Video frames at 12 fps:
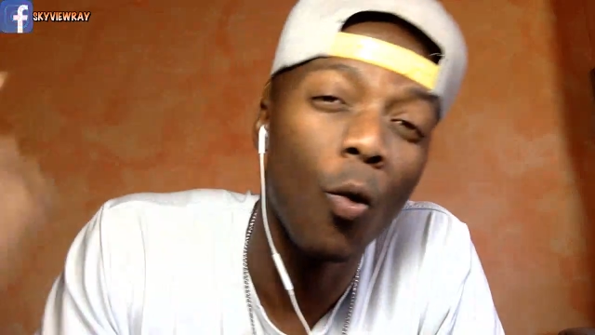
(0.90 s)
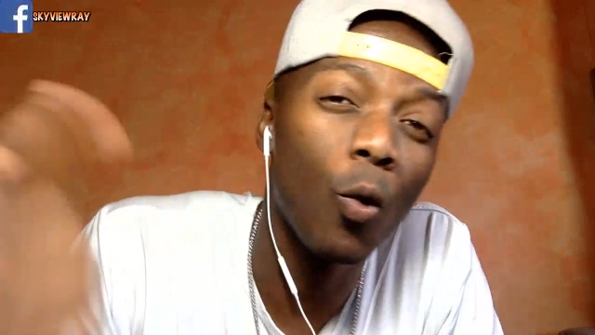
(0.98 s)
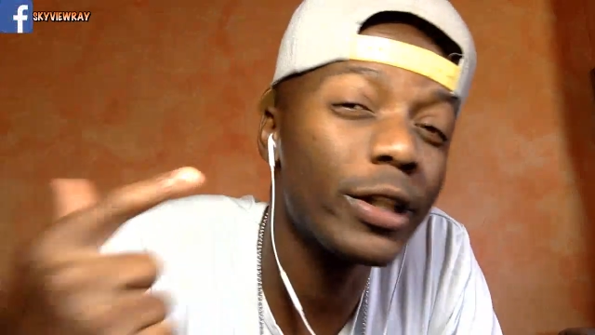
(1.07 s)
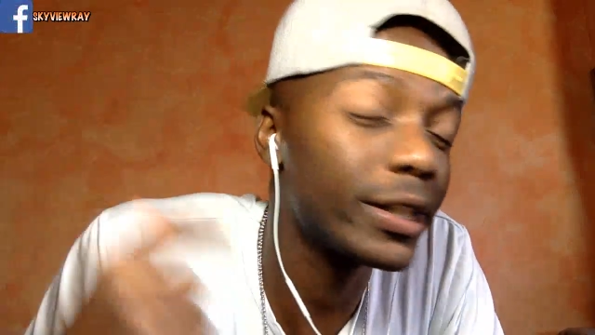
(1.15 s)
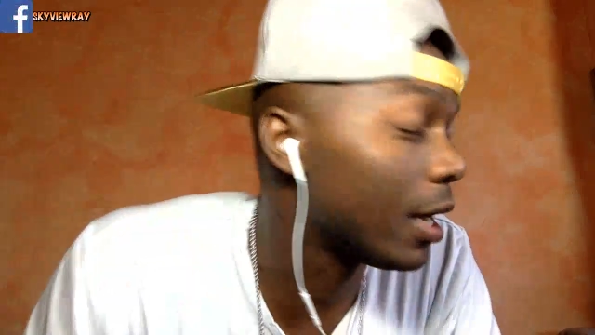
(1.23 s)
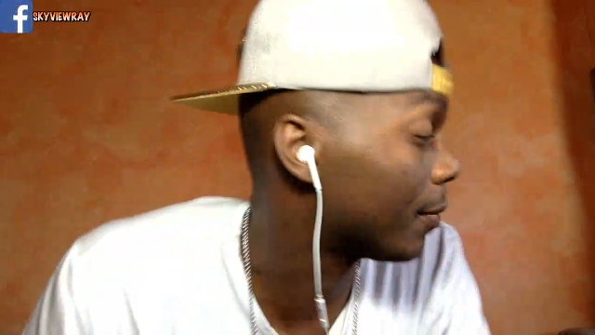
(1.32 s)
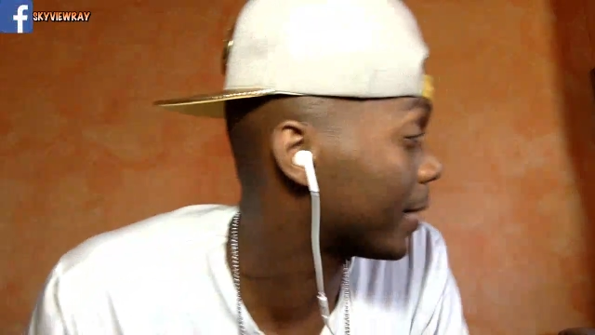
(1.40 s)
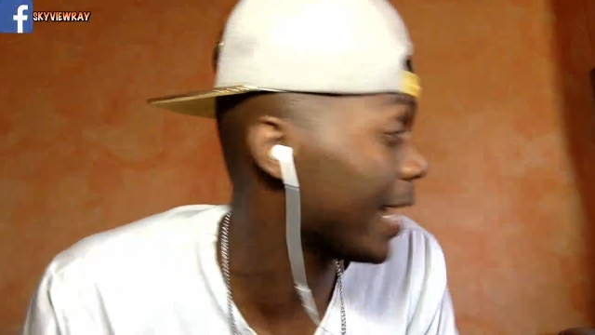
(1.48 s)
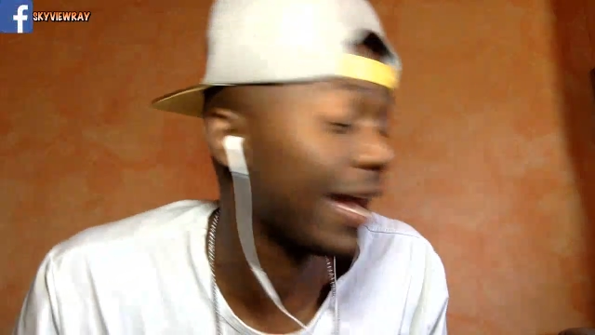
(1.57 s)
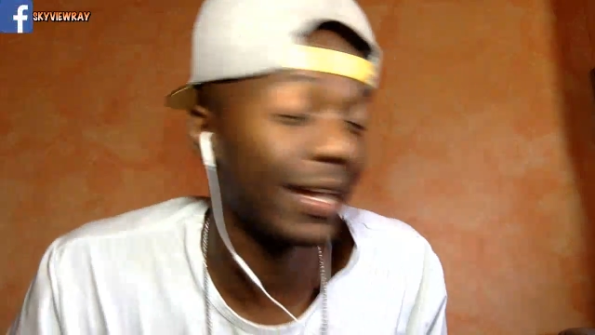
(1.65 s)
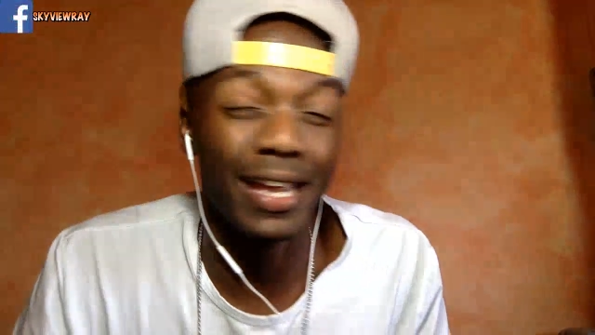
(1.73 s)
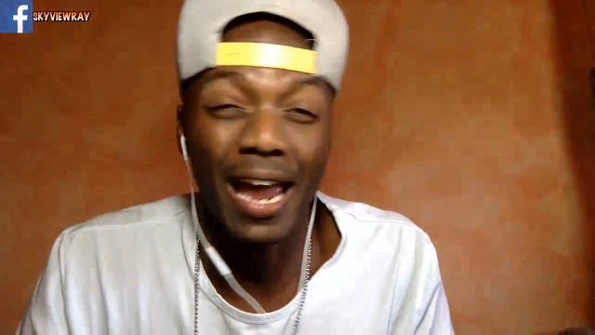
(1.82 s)
What's up,
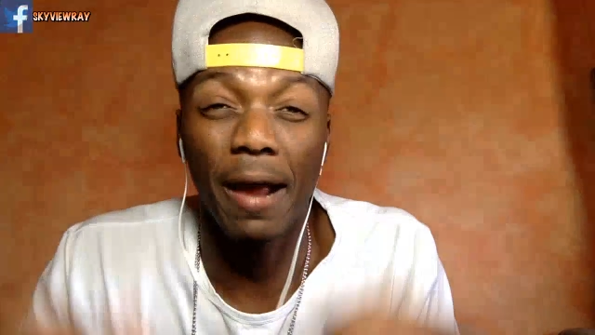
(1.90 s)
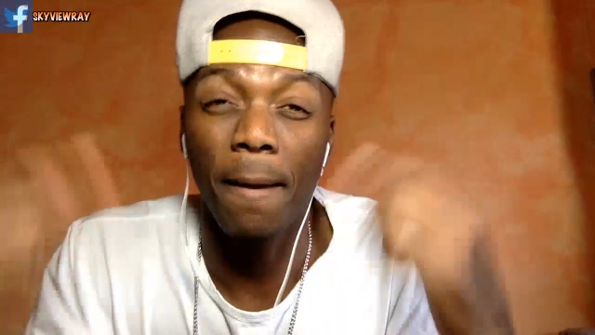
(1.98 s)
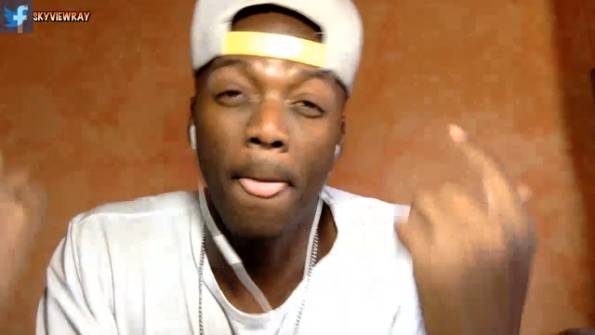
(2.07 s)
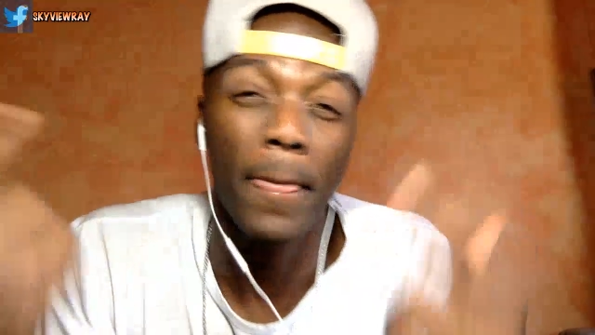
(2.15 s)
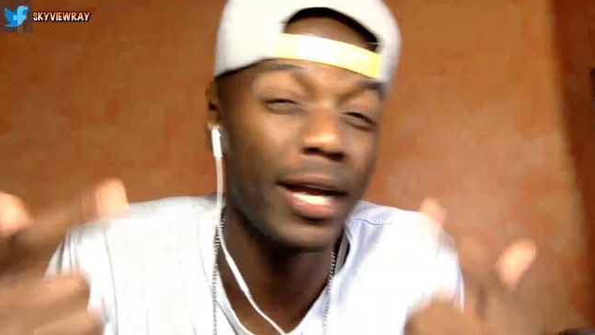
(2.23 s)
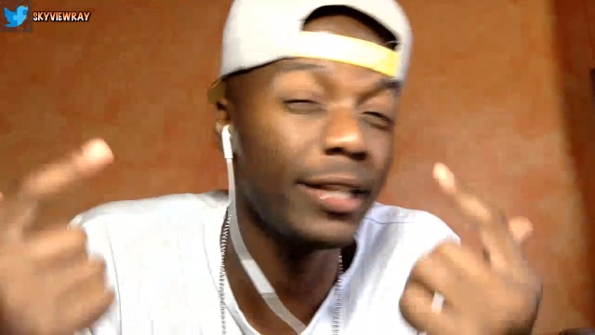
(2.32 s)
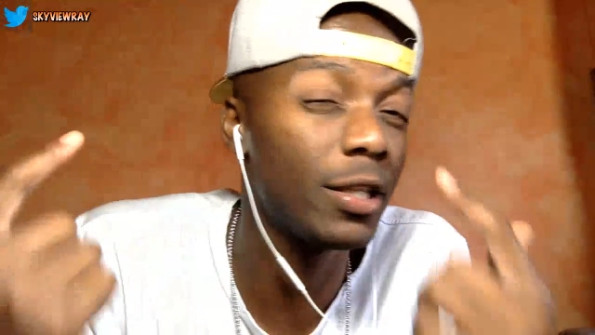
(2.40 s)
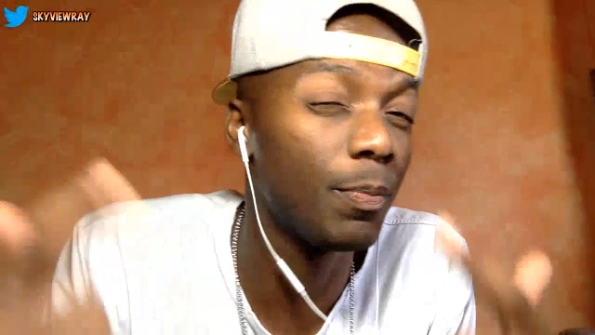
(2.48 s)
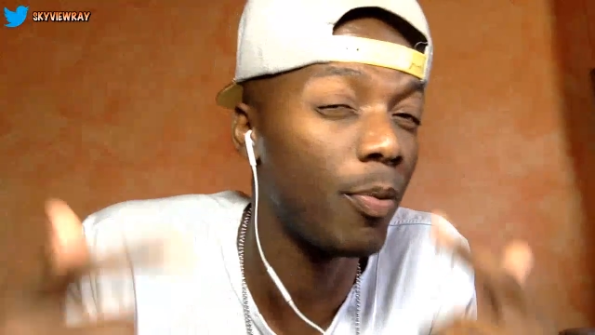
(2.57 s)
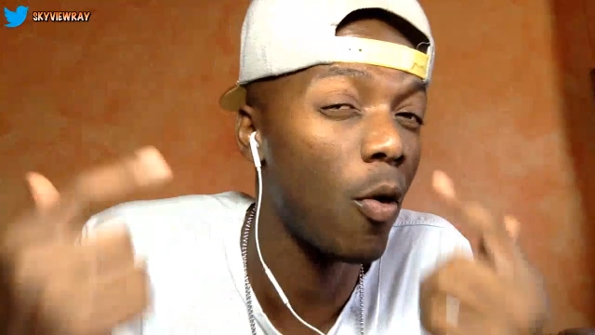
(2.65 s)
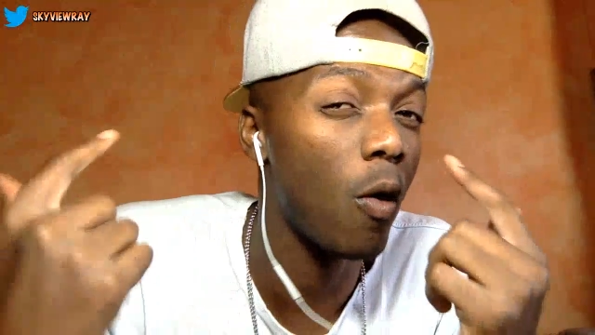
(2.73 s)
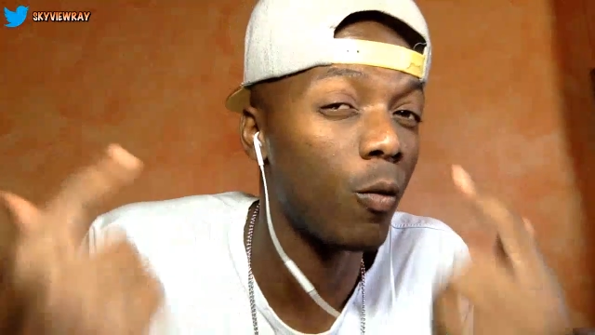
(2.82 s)
gang gang? It's
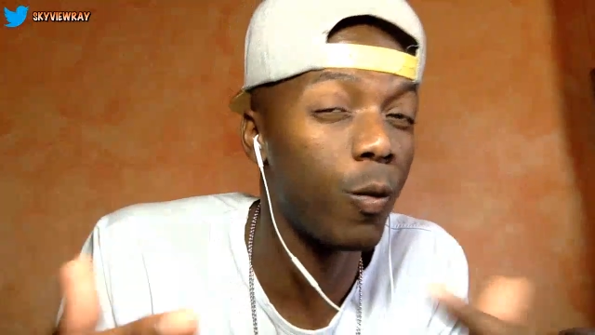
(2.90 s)
your boy